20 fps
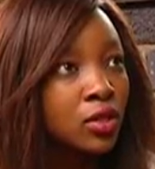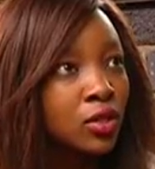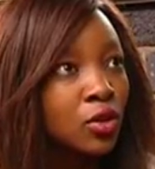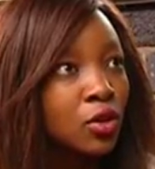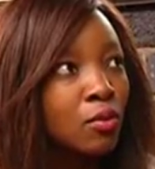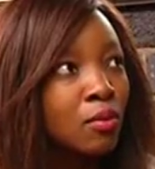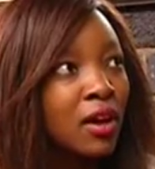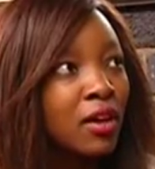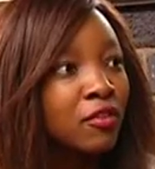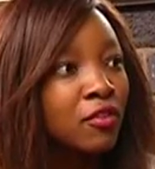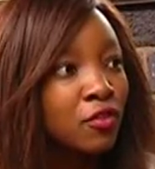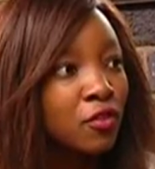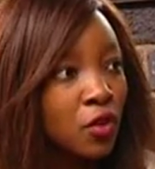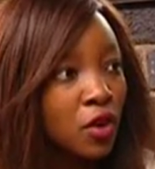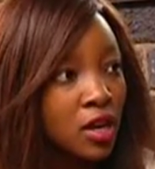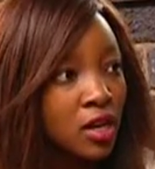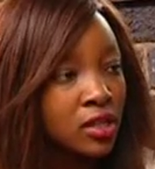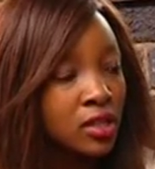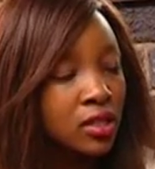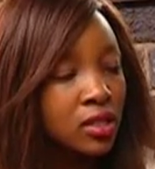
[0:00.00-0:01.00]
my
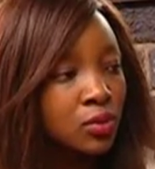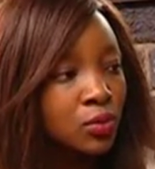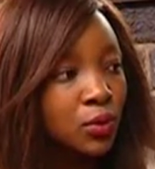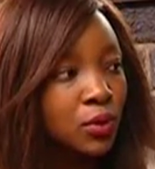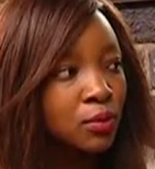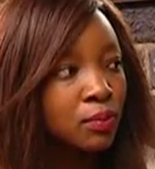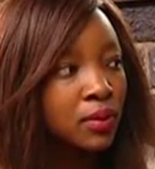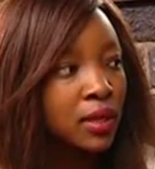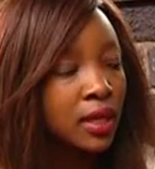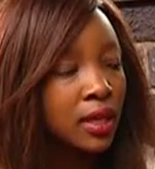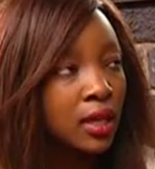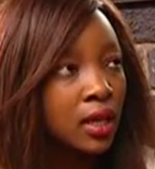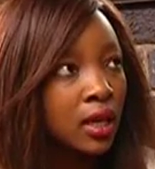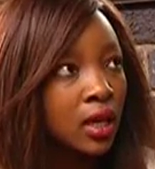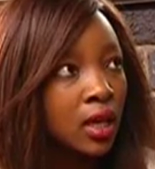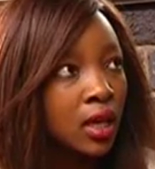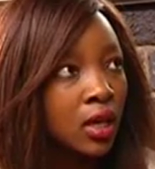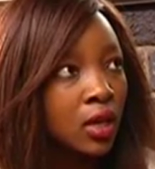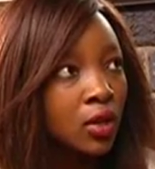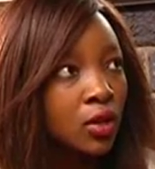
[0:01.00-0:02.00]
friends would be,
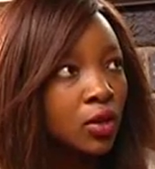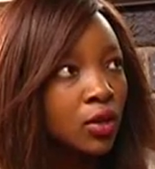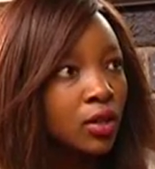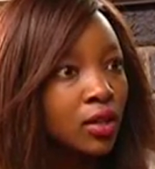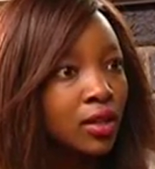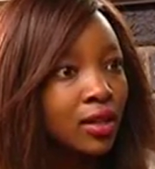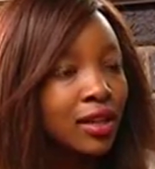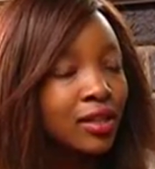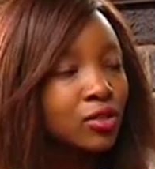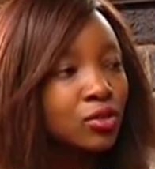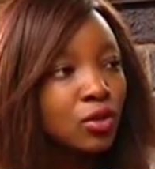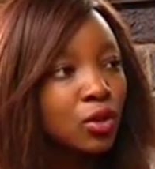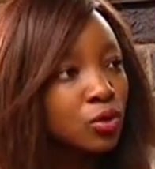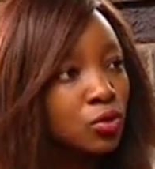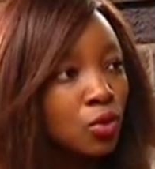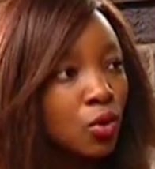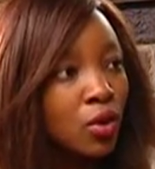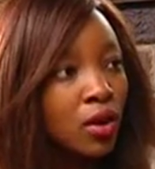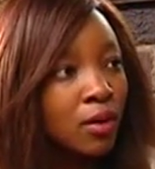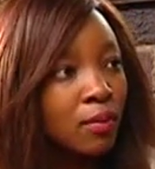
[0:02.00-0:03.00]
let's not
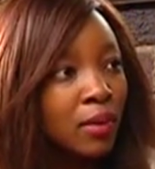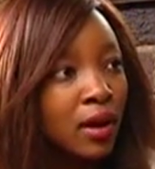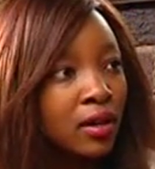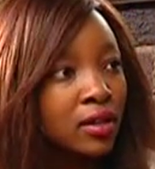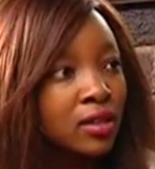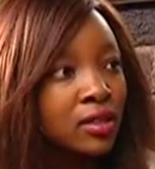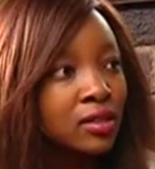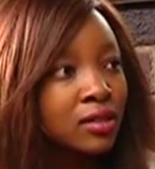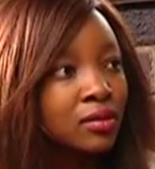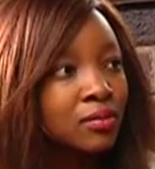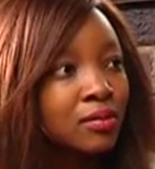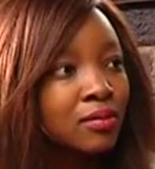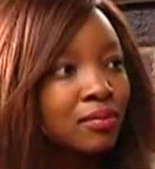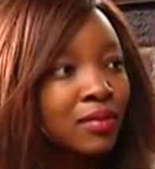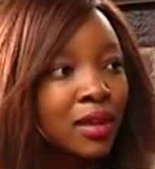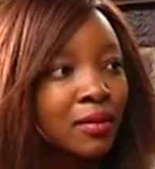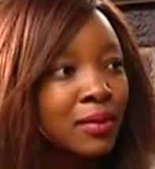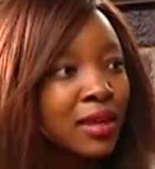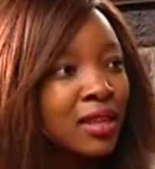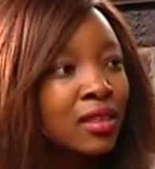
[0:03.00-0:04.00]
talk about it.
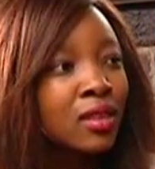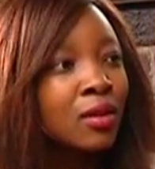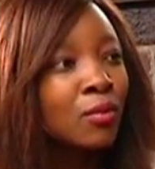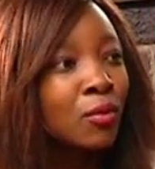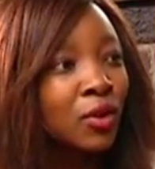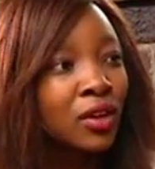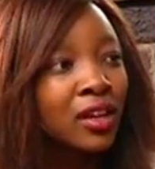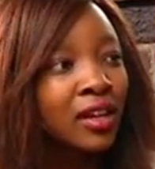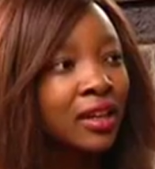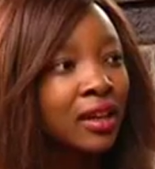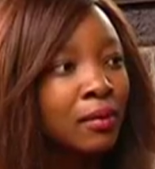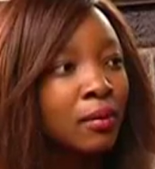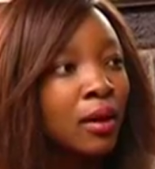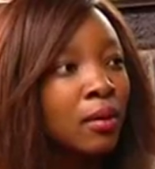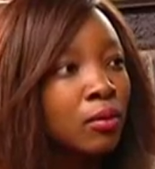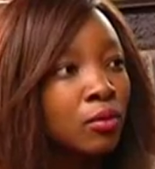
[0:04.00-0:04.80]
Maybe in the morning, okay,